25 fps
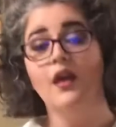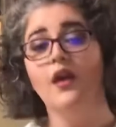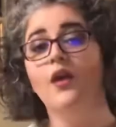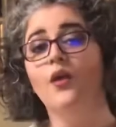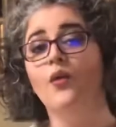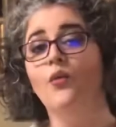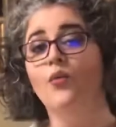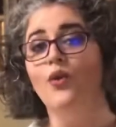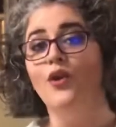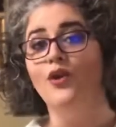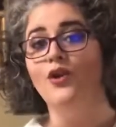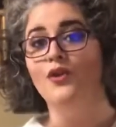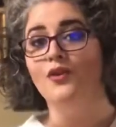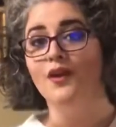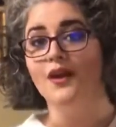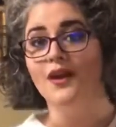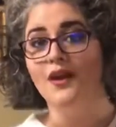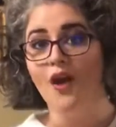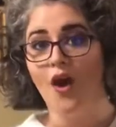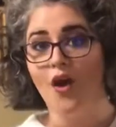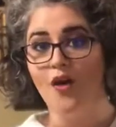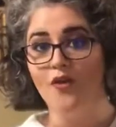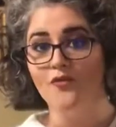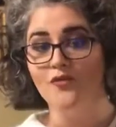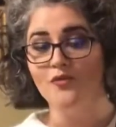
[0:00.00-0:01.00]
When you get
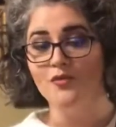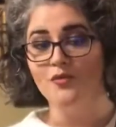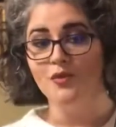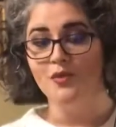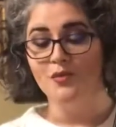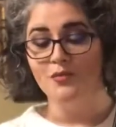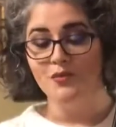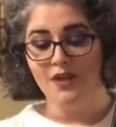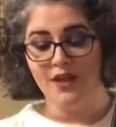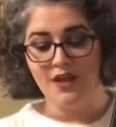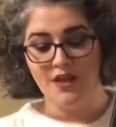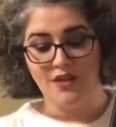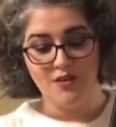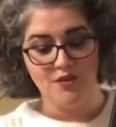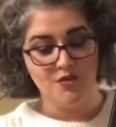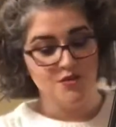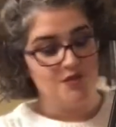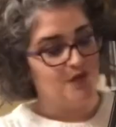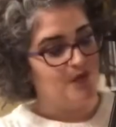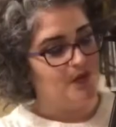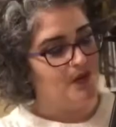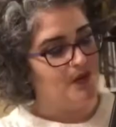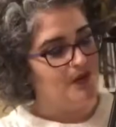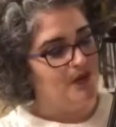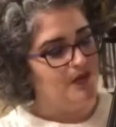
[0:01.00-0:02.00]
comfortable playing those
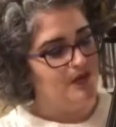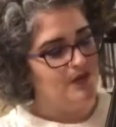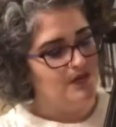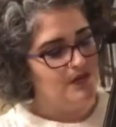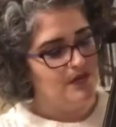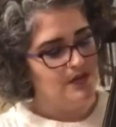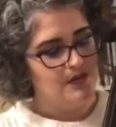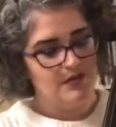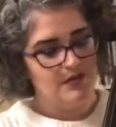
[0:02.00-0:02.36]
4 notes,